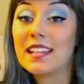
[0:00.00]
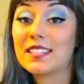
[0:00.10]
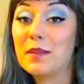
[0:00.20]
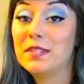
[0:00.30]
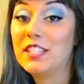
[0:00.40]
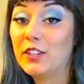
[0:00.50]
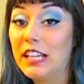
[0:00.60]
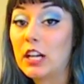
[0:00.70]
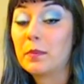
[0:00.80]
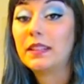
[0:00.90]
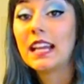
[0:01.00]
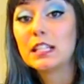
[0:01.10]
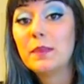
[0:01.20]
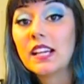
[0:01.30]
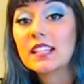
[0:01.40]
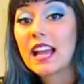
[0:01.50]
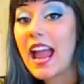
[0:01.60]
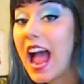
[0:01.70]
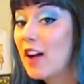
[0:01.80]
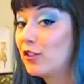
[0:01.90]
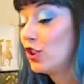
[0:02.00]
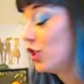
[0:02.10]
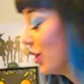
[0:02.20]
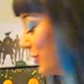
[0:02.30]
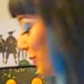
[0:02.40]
yes, I'm still here, but that's because I have to show